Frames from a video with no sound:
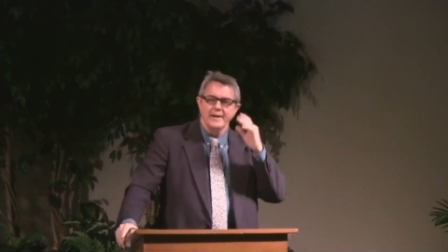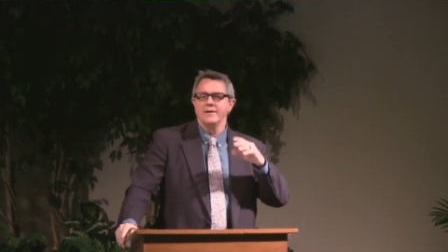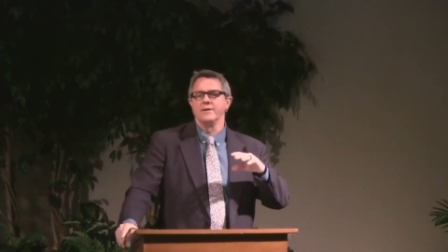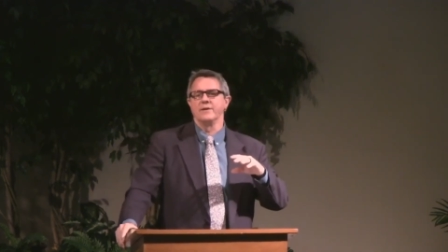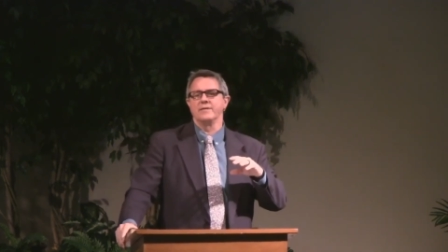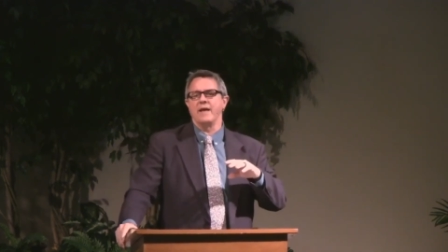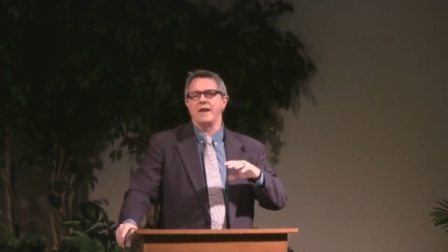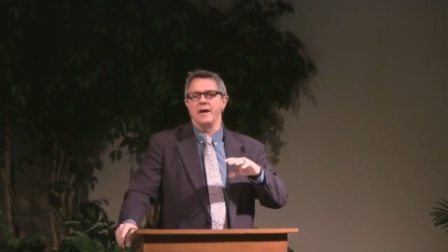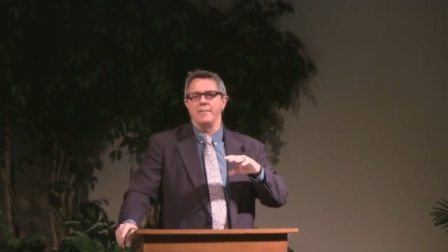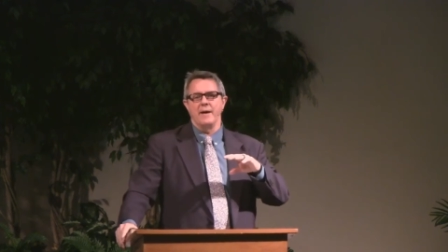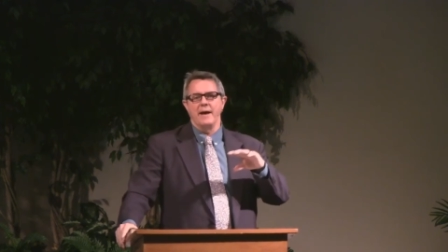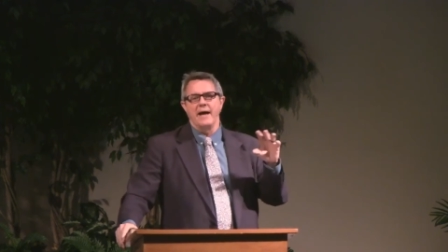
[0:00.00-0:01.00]
Look that
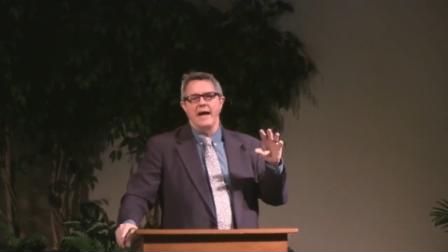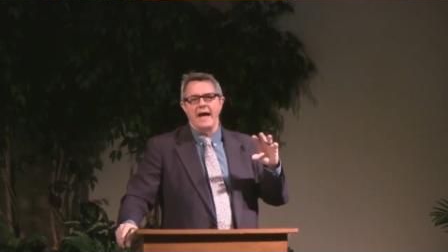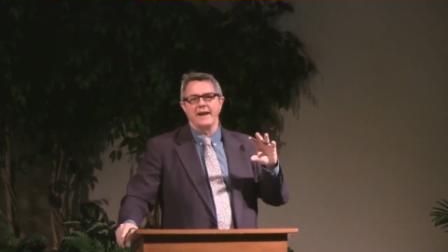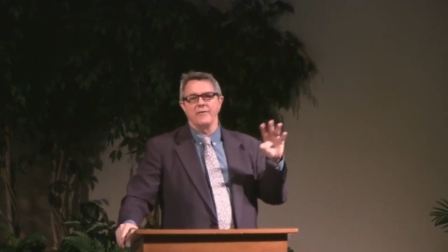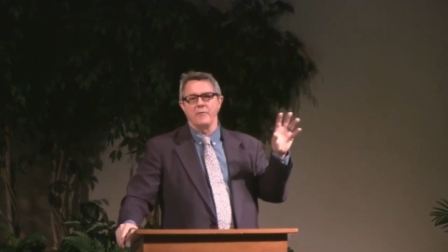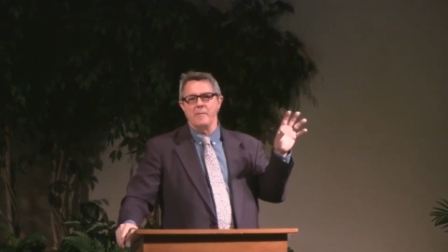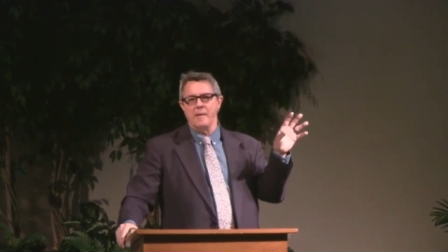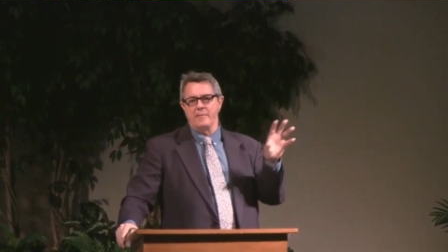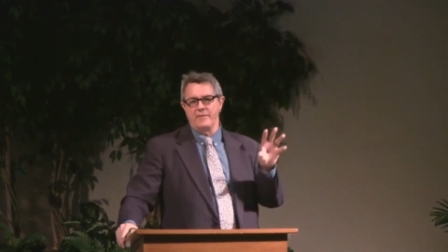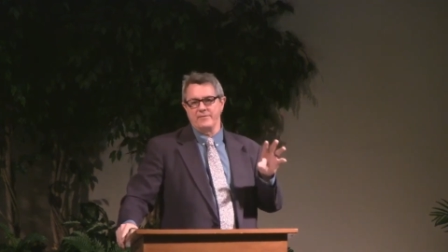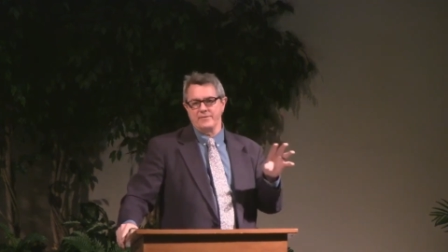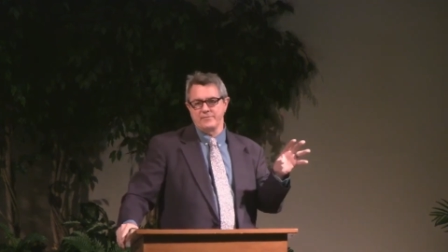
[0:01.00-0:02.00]
up. I don't remember
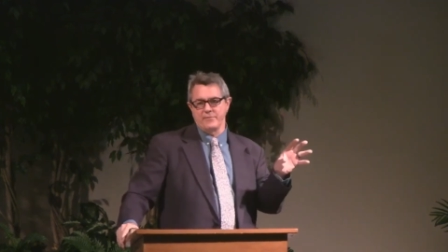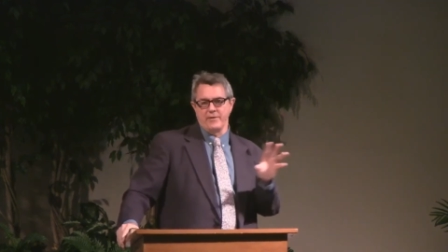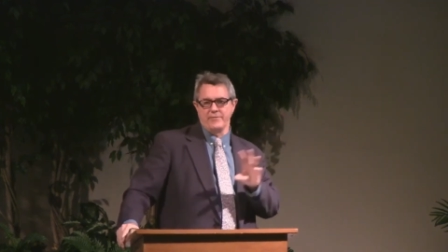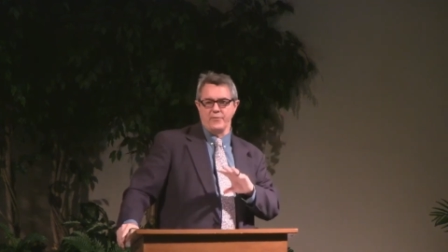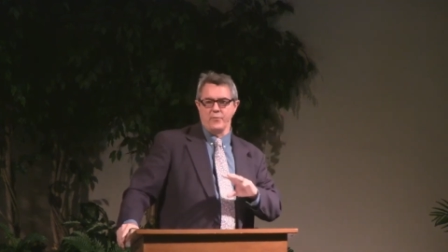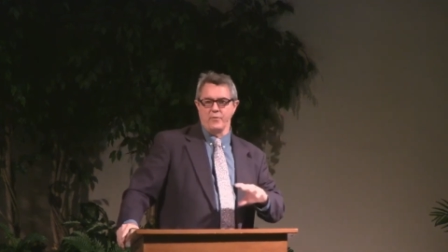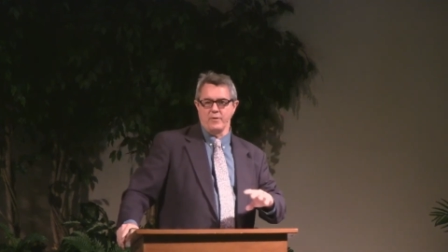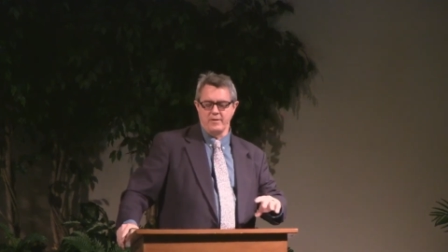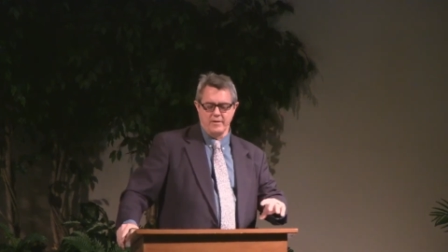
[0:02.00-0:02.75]
if it's three or four.